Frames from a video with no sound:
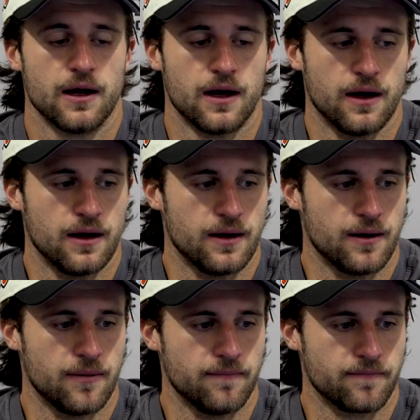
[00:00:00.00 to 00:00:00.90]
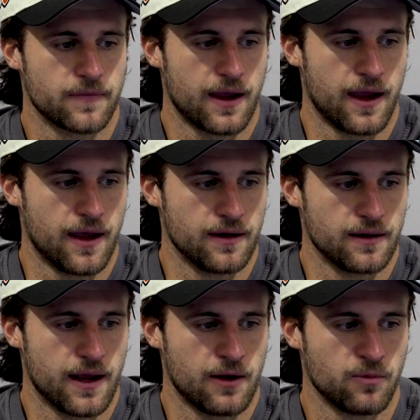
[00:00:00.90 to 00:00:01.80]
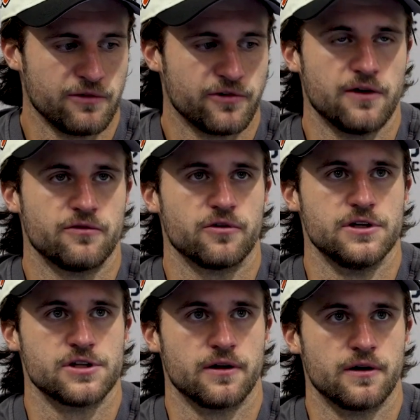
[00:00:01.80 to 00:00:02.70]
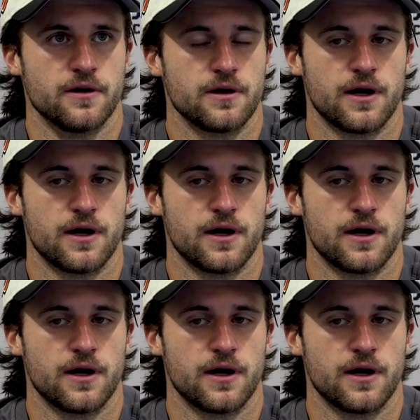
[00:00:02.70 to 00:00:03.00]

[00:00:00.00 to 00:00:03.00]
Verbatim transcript: Um, and, and we fight for each other.